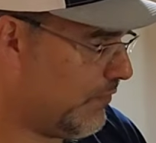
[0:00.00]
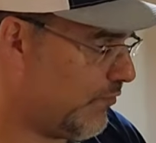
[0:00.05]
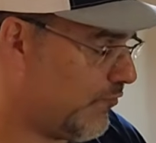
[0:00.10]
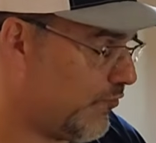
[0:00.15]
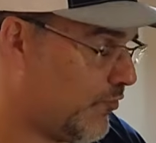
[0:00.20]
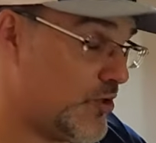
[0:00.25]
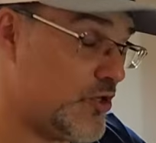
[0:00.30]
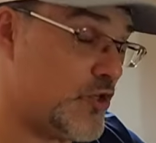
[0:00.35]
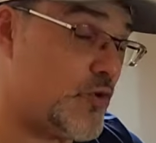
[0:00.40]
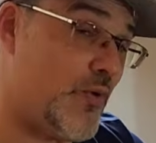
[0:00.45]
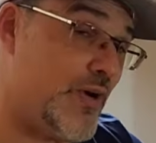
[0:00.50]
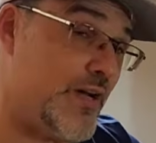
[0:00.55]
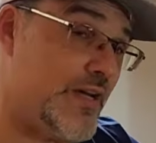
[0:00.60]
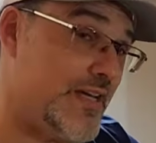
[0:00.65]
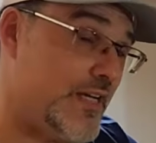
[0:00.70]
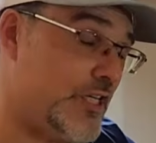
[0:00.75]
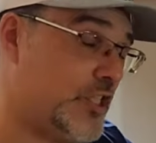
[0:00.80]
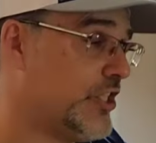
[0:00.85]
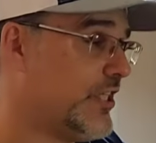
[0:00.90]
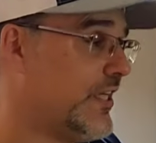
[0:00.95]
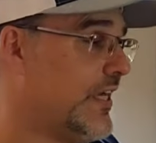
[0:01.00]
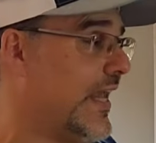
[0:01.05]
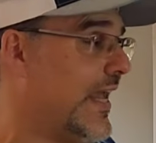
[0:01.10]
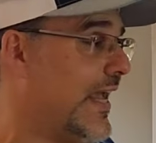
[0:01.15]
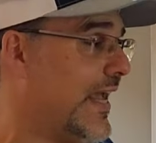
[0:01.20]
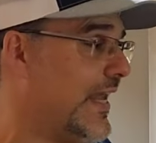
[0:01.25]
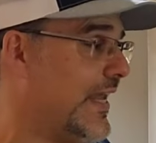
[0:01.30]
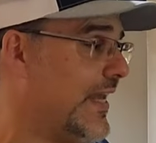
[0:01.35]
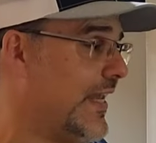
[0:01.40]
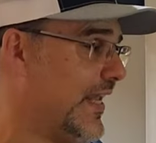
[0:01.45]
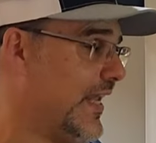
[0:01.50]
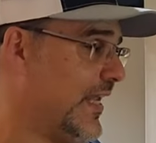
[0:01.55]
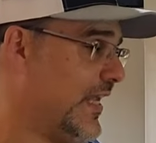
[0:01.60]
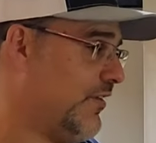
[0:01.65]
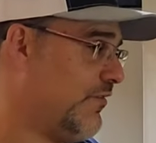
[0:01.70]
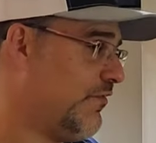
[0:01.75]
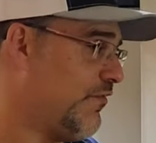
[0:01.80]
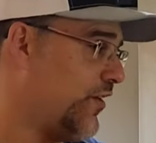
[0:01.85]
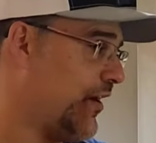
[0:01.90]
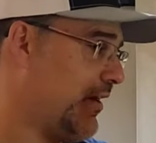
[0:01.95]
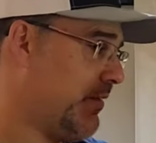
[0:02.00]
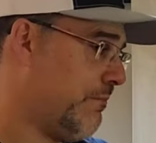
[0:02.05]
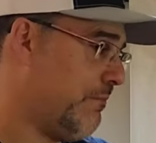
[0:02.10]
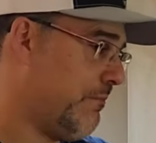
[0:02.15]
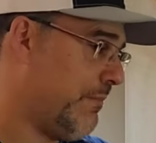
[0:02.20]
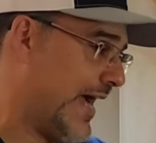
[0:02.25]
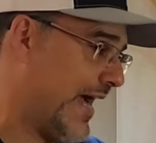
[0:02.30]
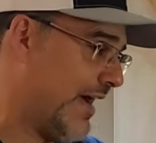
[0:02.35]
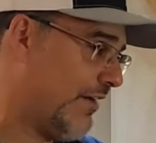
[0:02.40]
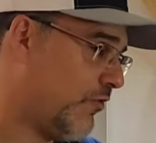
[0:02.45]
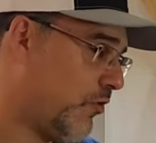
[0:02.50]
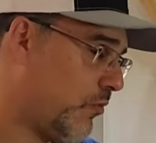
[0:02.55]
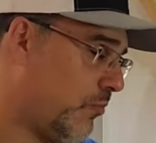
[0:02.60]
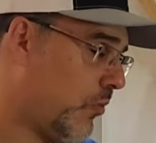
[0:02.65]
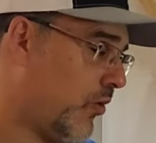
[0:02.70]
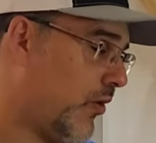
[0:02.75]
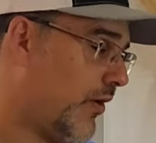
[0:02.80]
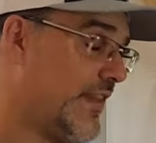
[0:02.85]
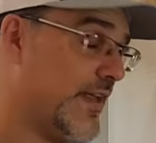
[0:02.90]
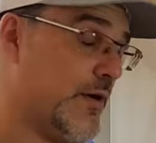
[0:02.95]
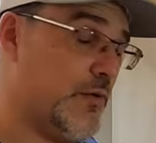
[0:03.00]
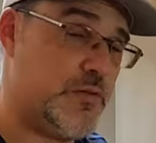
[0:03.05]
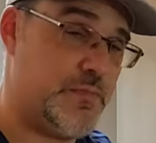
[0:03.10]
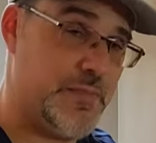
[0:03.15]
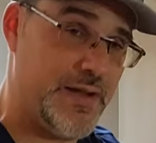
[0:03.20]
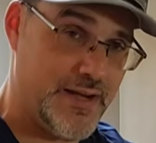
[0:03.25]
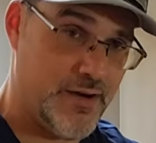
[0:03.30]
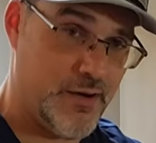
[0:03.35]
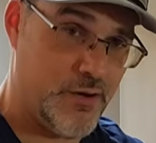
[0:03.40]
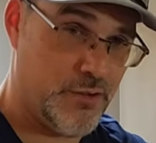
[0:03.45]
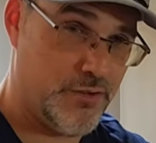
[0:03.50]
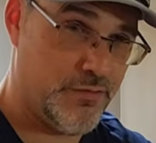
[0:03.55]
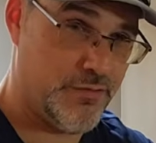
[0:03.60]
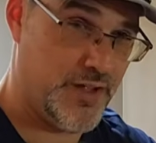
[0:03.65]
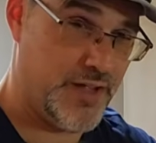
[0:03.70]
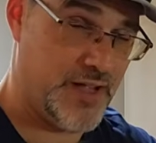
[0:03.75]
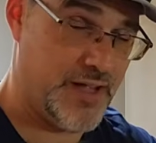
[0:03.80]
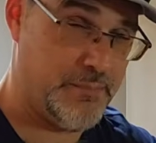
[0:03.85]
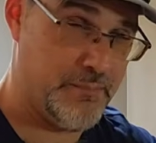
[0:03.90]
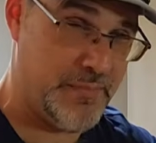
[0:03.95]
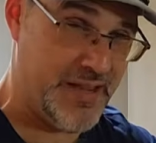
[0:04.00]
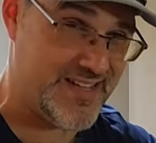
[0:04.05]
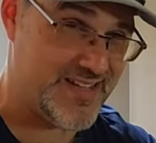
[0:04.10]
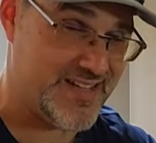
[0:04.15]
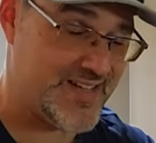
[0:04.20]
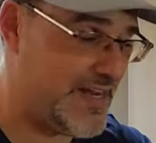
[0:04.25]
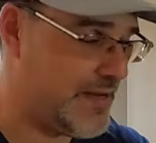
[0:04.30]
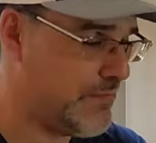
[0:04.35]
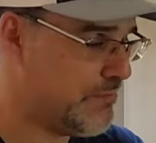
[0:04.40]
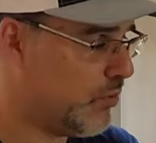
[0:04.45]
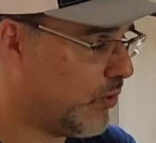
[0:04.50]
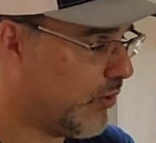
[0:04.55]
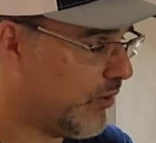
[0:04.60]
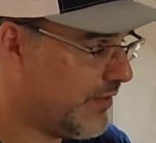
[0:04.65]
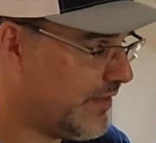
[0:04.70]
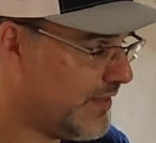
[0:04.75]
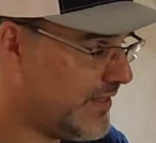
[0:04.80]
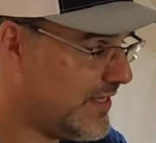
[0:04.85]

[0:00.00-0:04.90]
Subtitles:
First rendition had a front baffle board that was made out of masonite board.